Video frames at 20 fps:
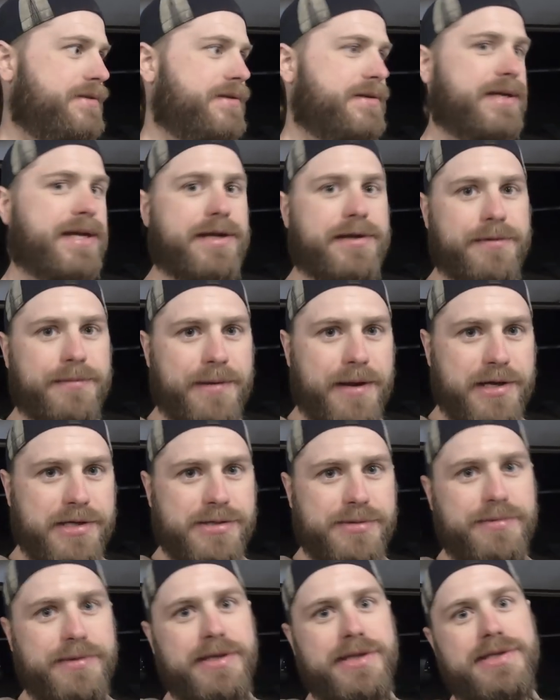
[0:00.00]
get your
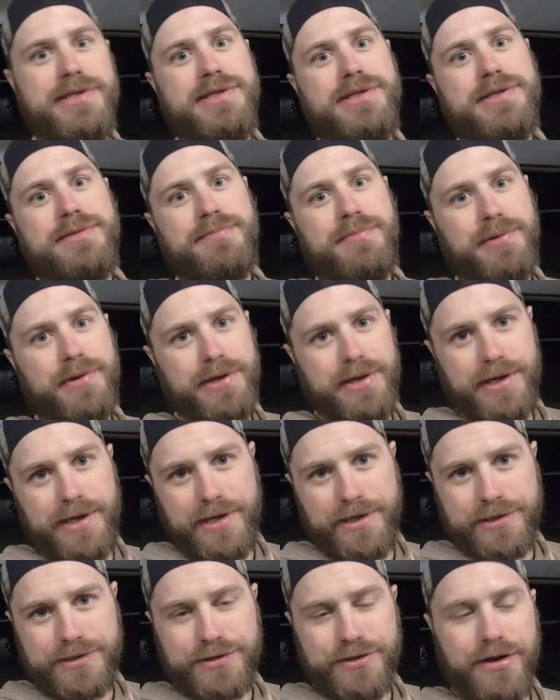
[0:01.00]
measurements, put it
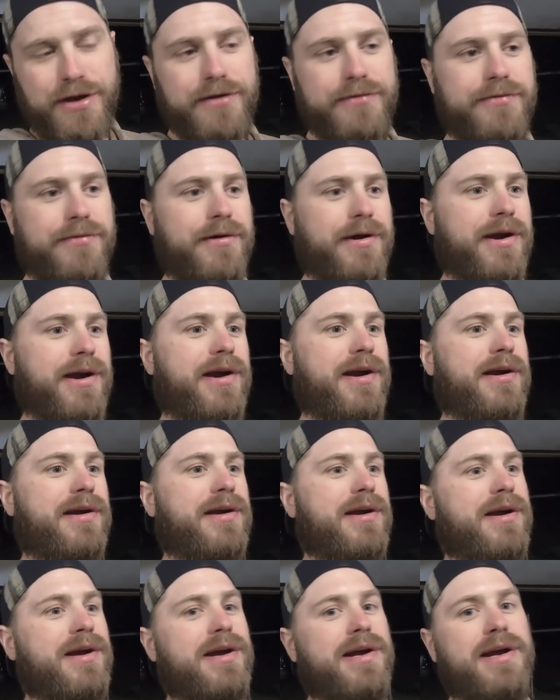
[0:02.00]
in the software,
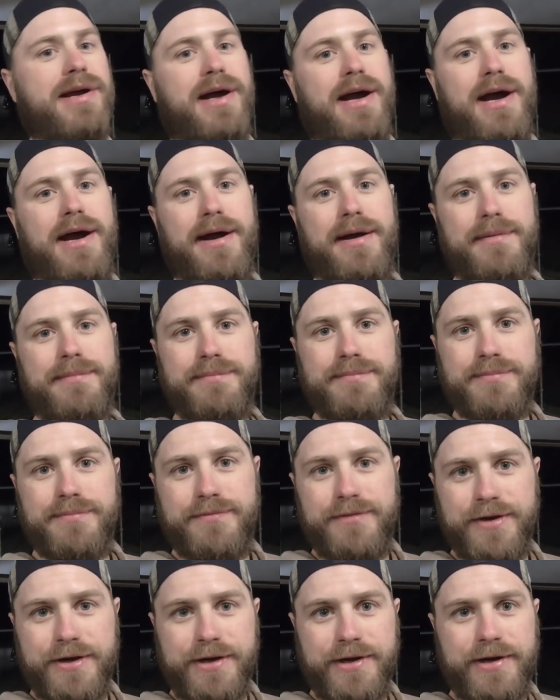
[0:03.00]

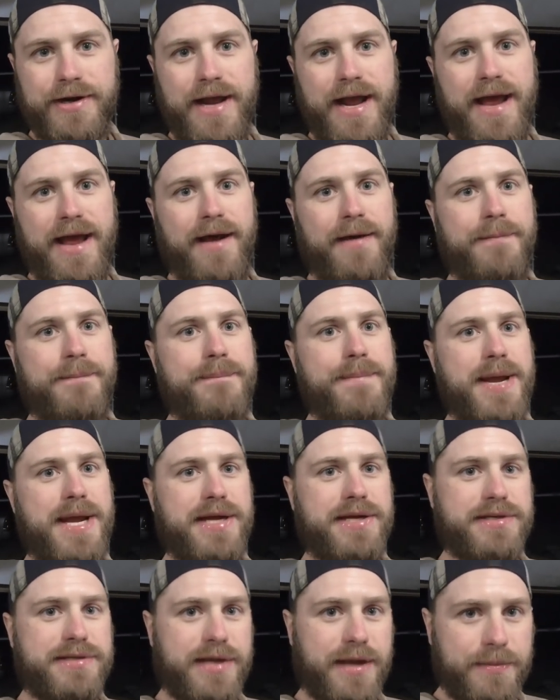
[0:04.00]
figure it out,
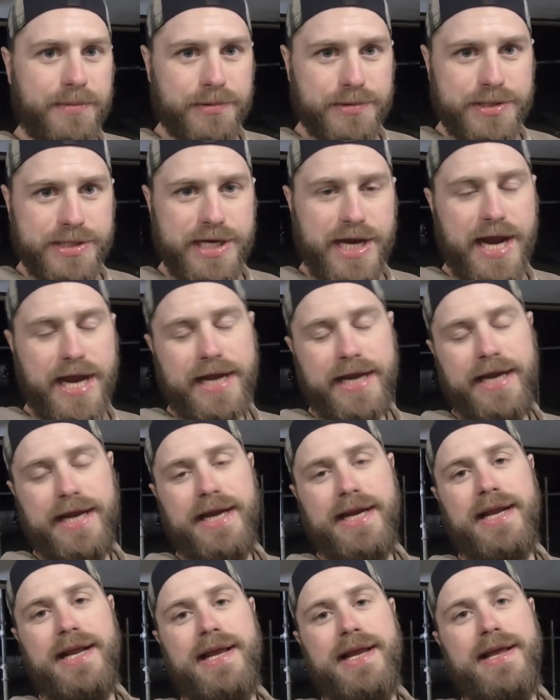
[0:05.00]
make, double check
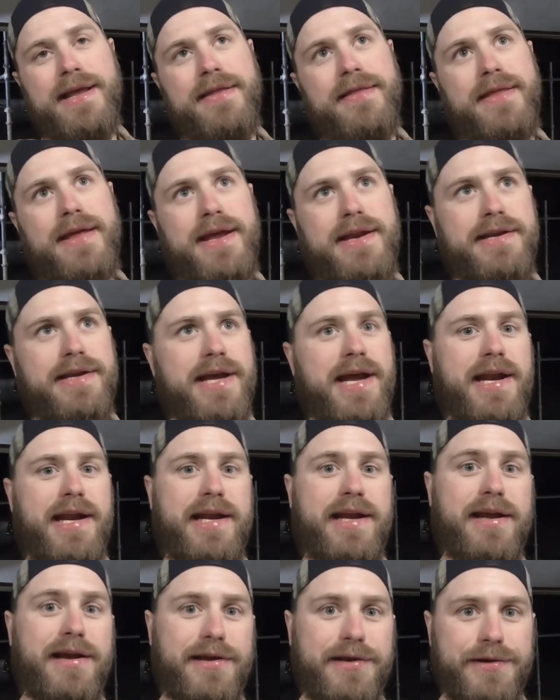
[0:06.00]
it. Then you got to
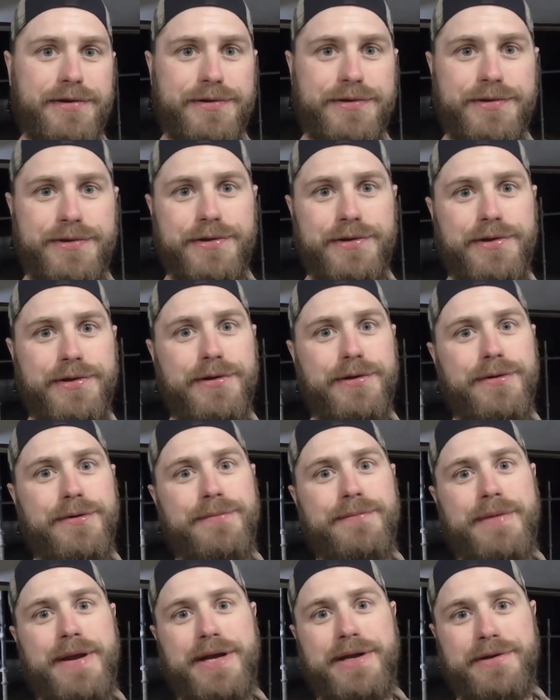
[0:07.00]
cut your
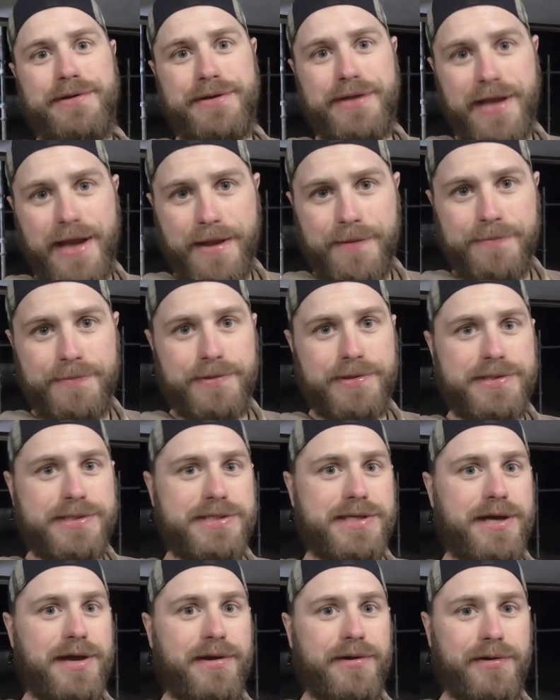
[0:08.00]
tube, make your templates,
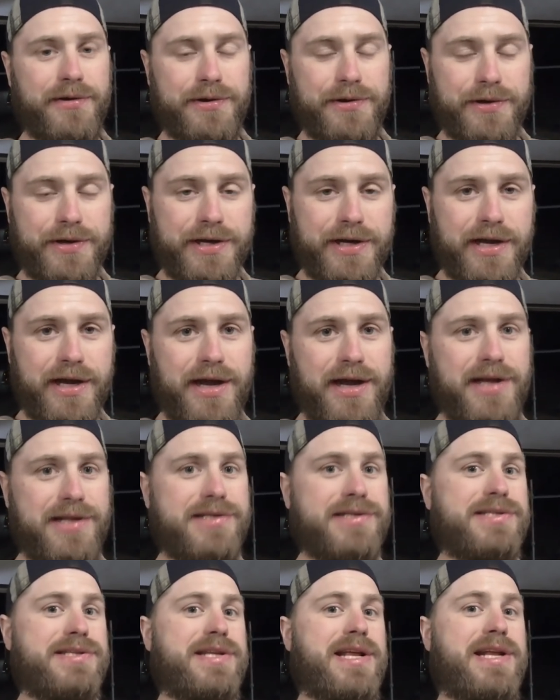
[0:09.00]
cut all your
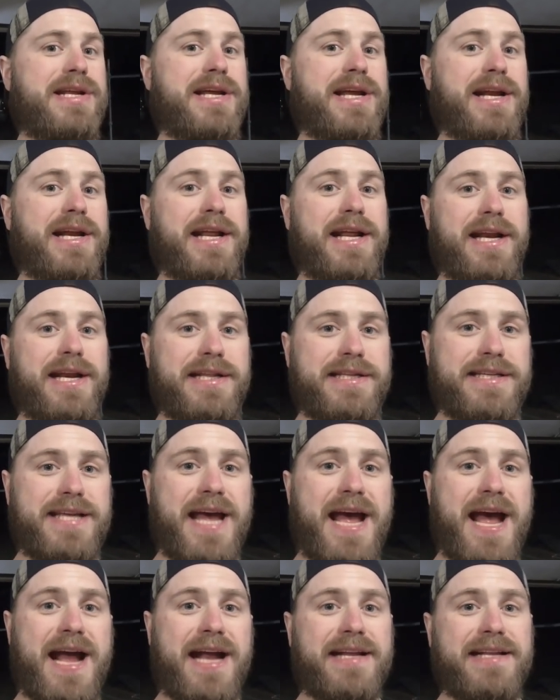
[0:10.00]
cuts. Then you got to get it
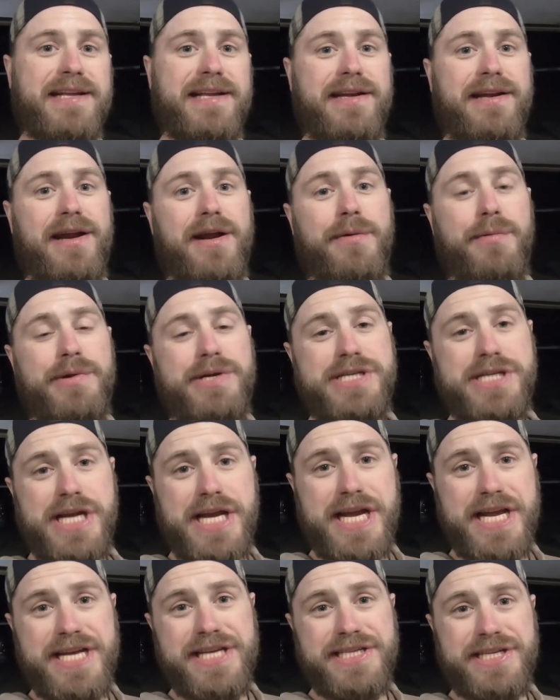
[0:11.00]
tacked in there, which
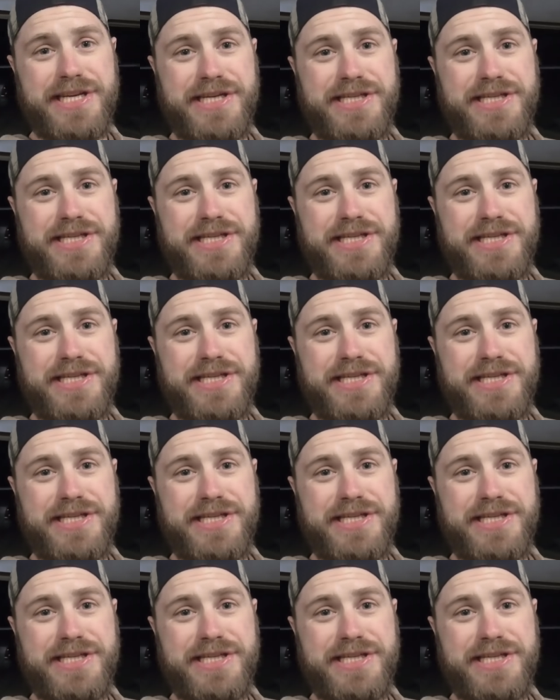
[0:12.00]
is a